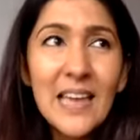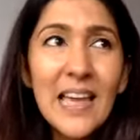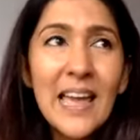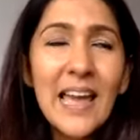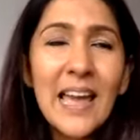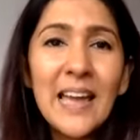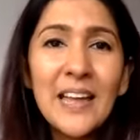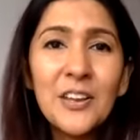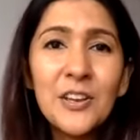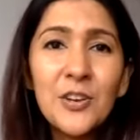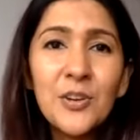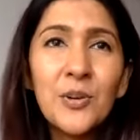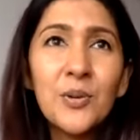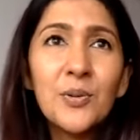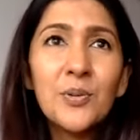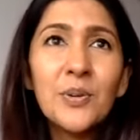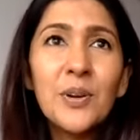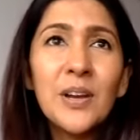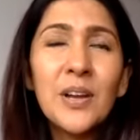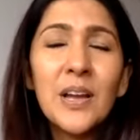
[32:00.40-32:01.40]
And
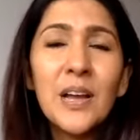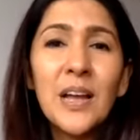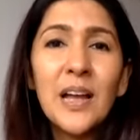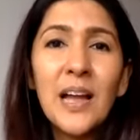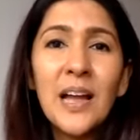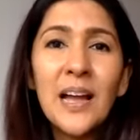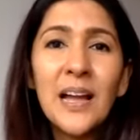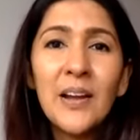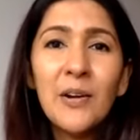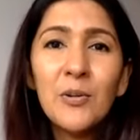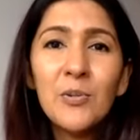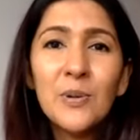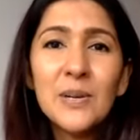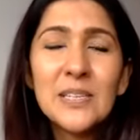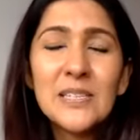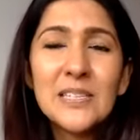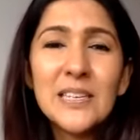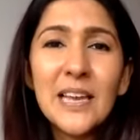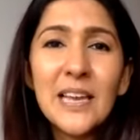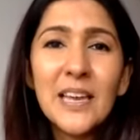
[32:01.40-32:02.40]
I
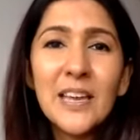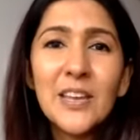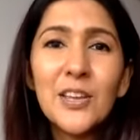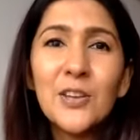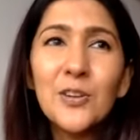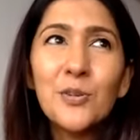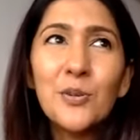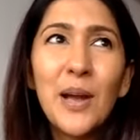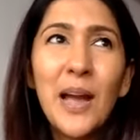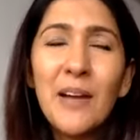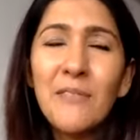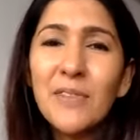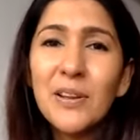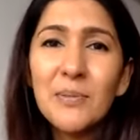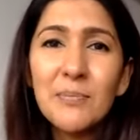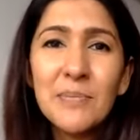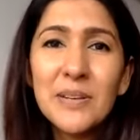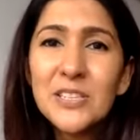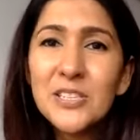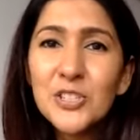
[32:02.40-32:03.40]
always say, you
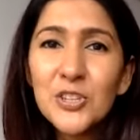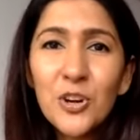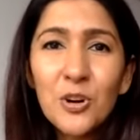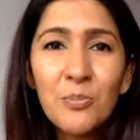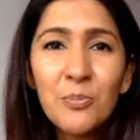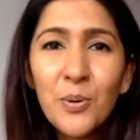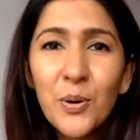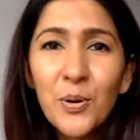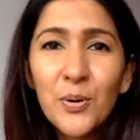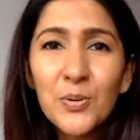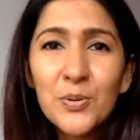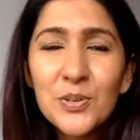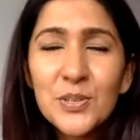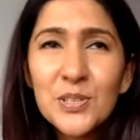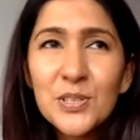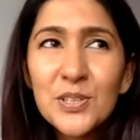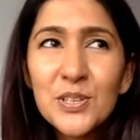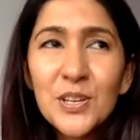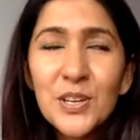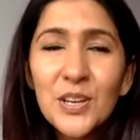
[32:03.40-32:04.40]
haven't missed your boat.
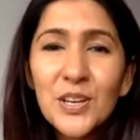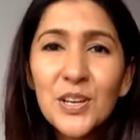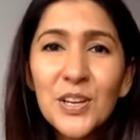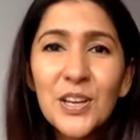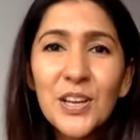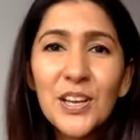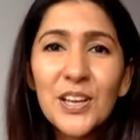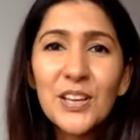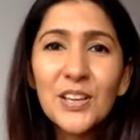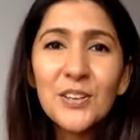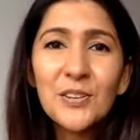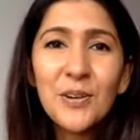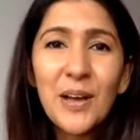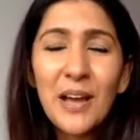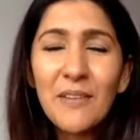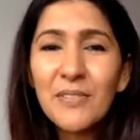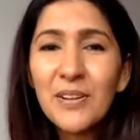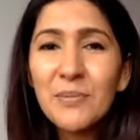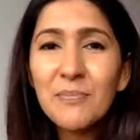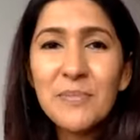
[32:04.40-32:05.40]
You
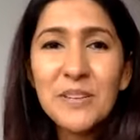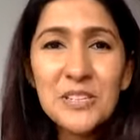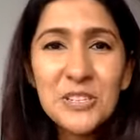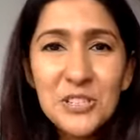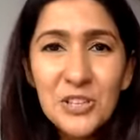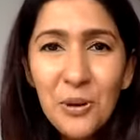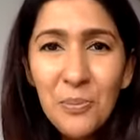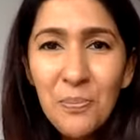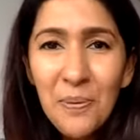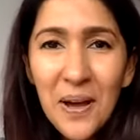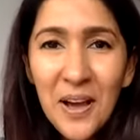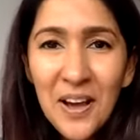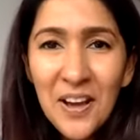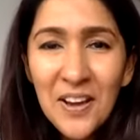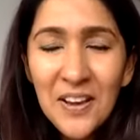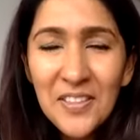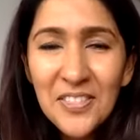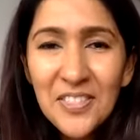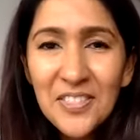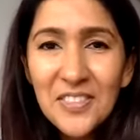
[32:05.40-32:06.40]
haven't missed your
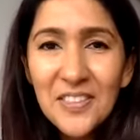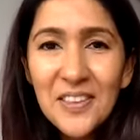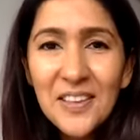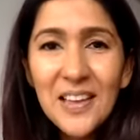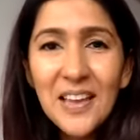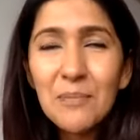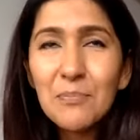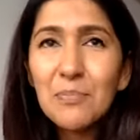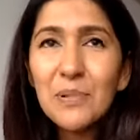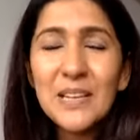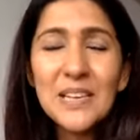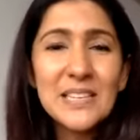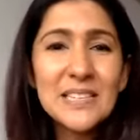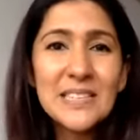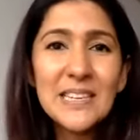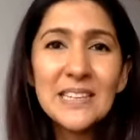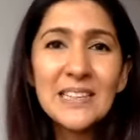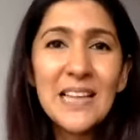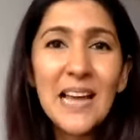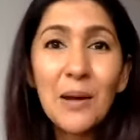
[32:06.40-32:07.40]
path.
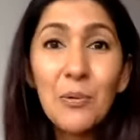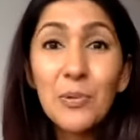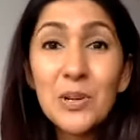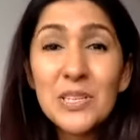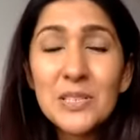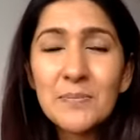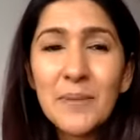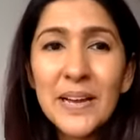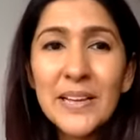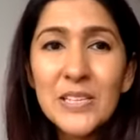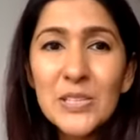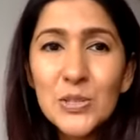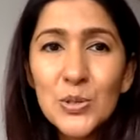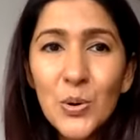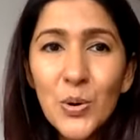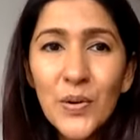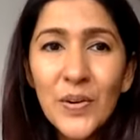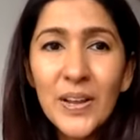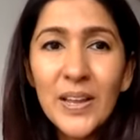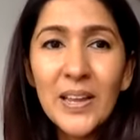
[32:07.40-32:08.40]
Please, that was my
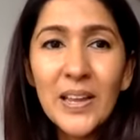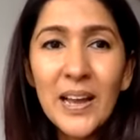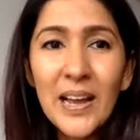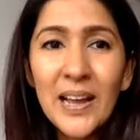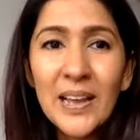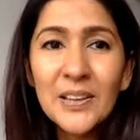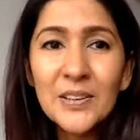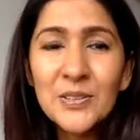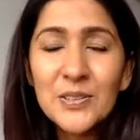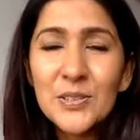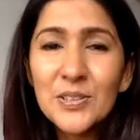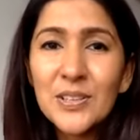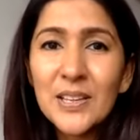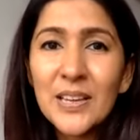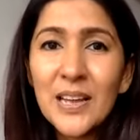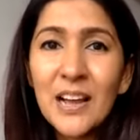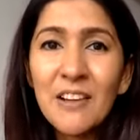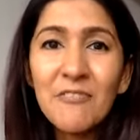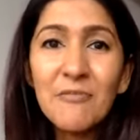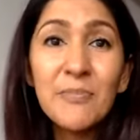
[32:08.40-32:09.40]
story. I used to
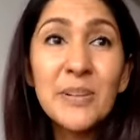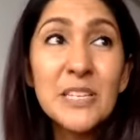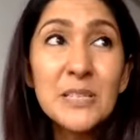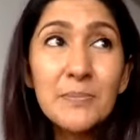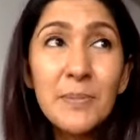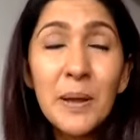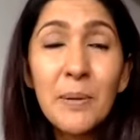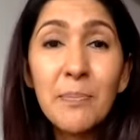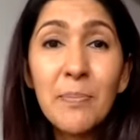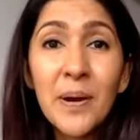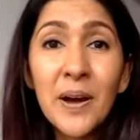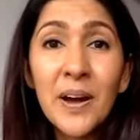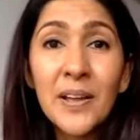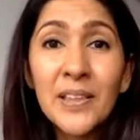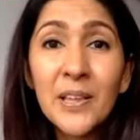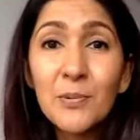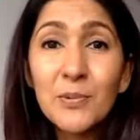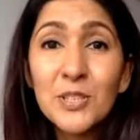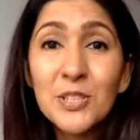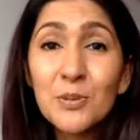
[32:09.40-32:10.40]
think I've missed my path.
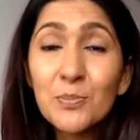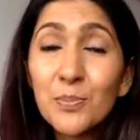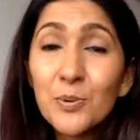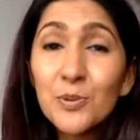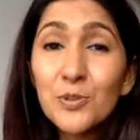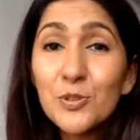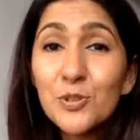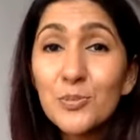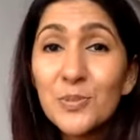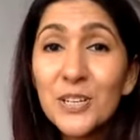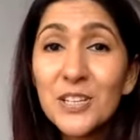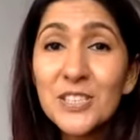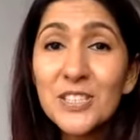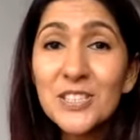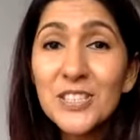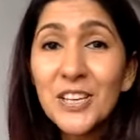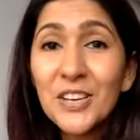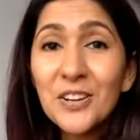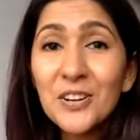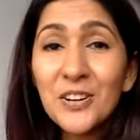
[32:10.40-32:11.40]
I was supposed to be a
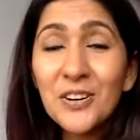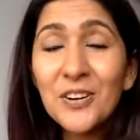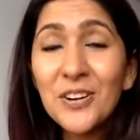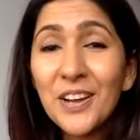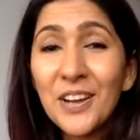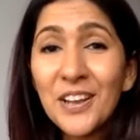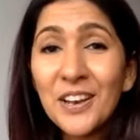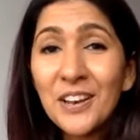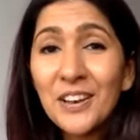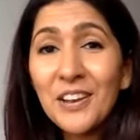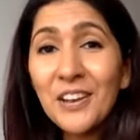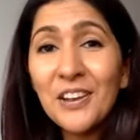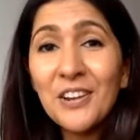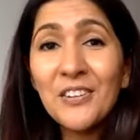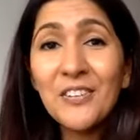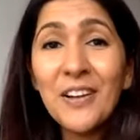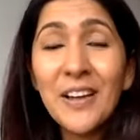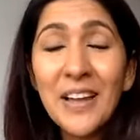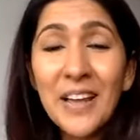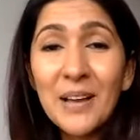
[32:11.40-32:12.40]
singer, and
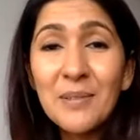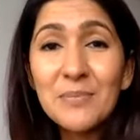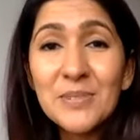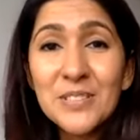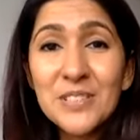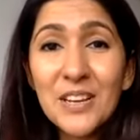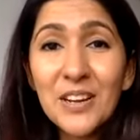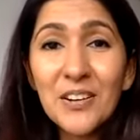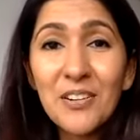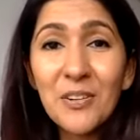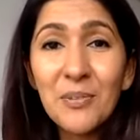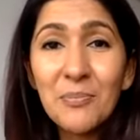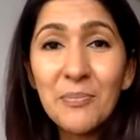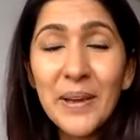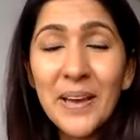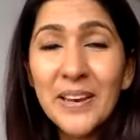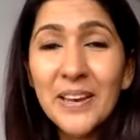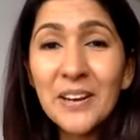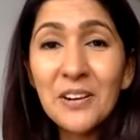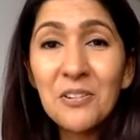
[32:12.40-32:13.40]
here I am stuck on
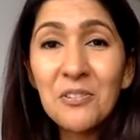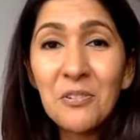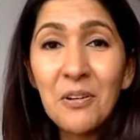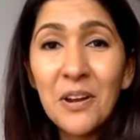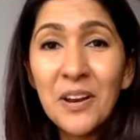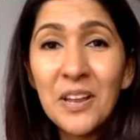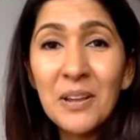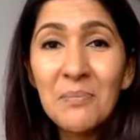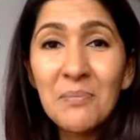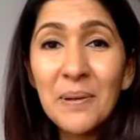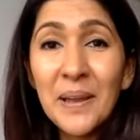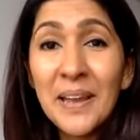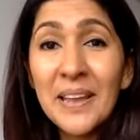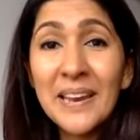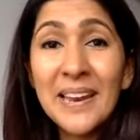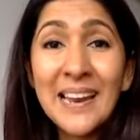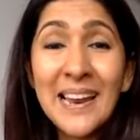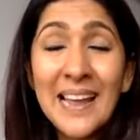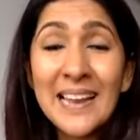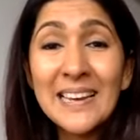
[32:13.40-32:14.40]
bed in chronic pain,
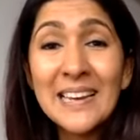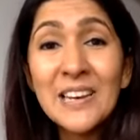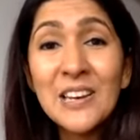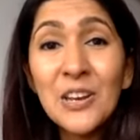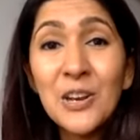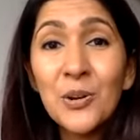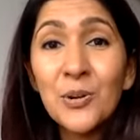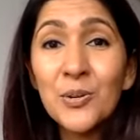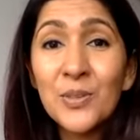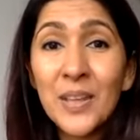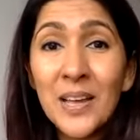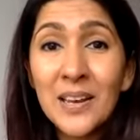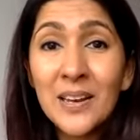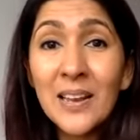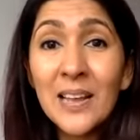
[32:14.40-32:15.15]
and I didn't know that